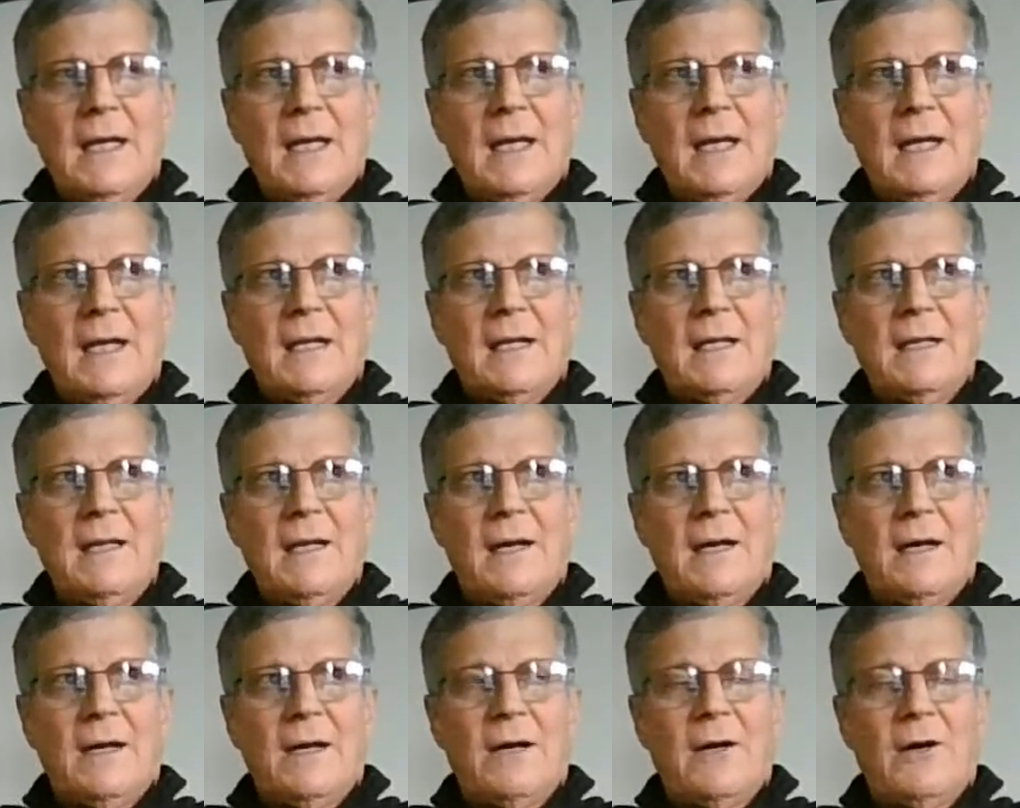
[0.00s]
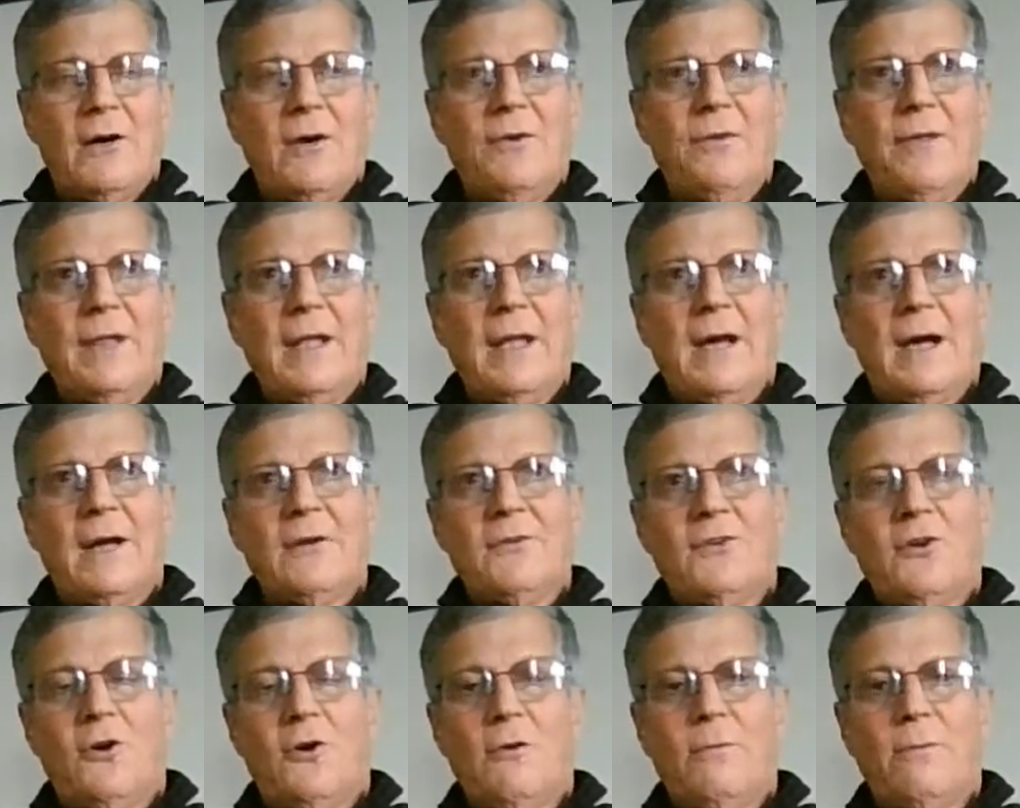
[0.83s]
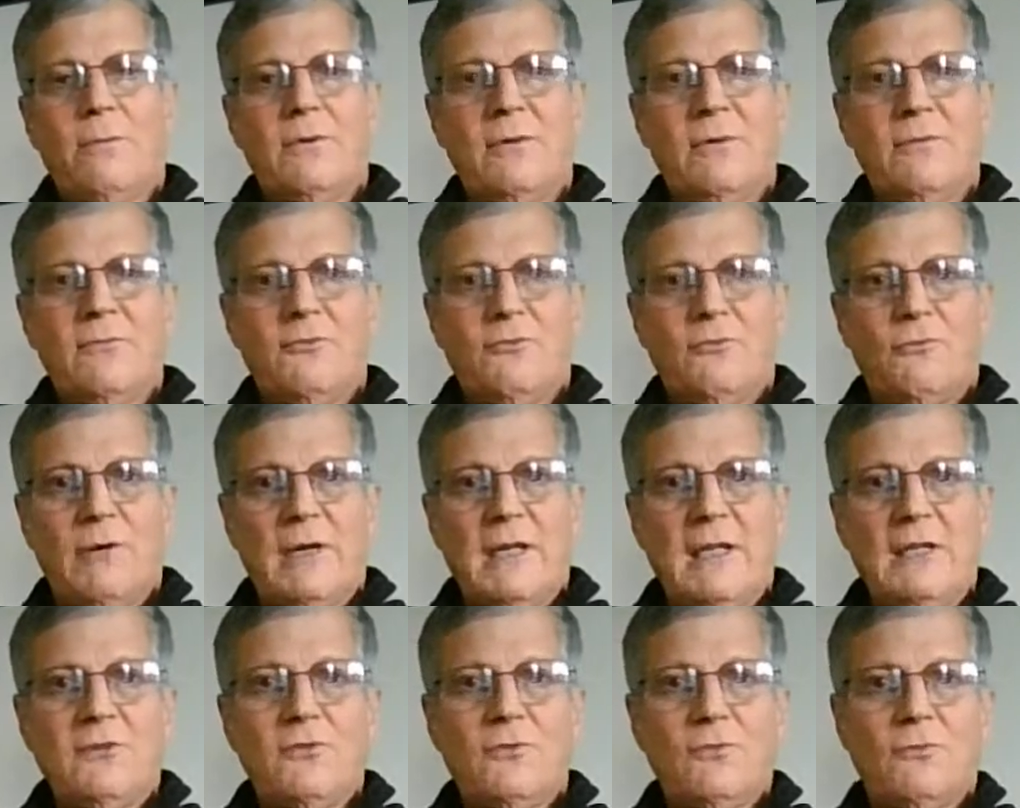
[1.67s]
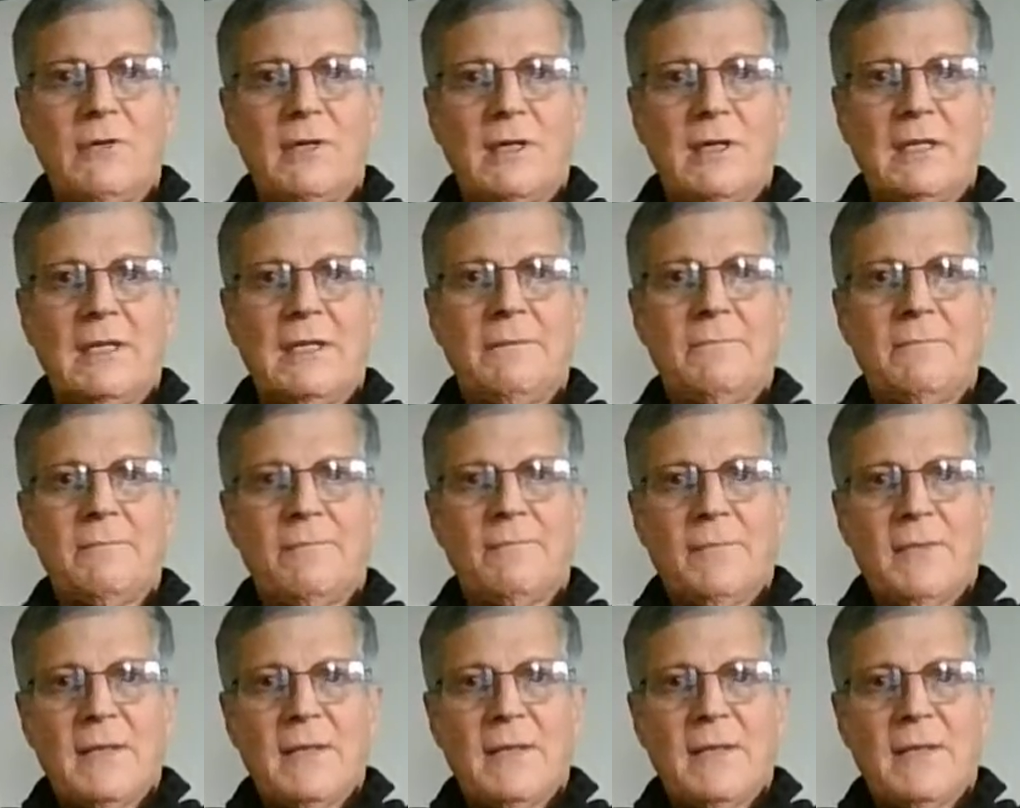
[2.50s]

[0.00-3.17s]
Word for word: in uh, early October of 2020.